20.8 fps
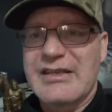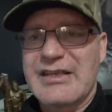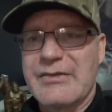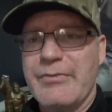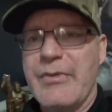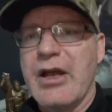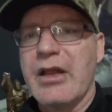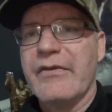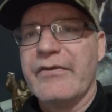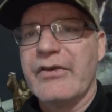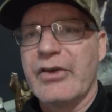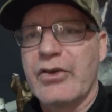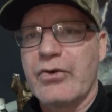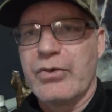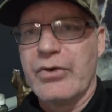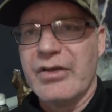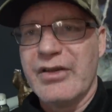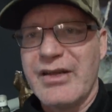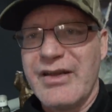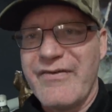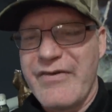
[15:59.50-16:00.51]
smell of a
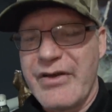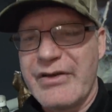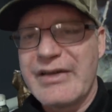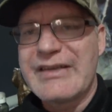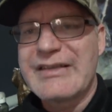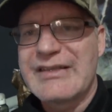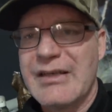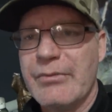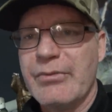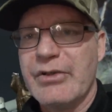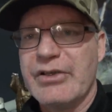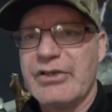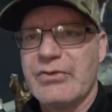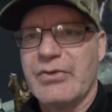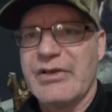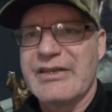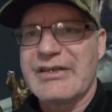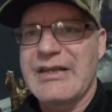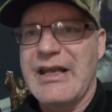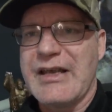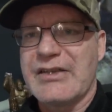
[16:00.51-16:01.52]
gorilla very similar
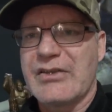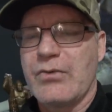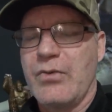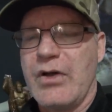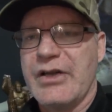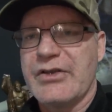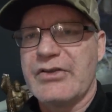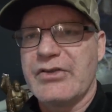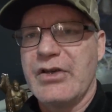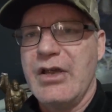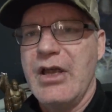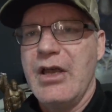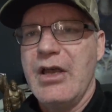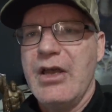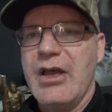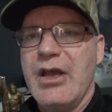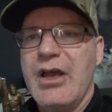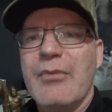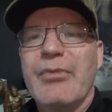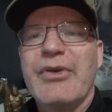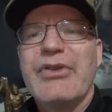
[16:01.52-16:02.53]
to a Sasquatch,
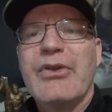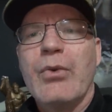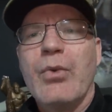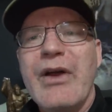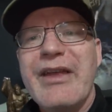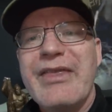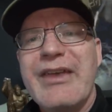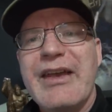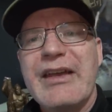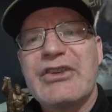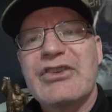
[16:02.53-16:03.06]
but the way they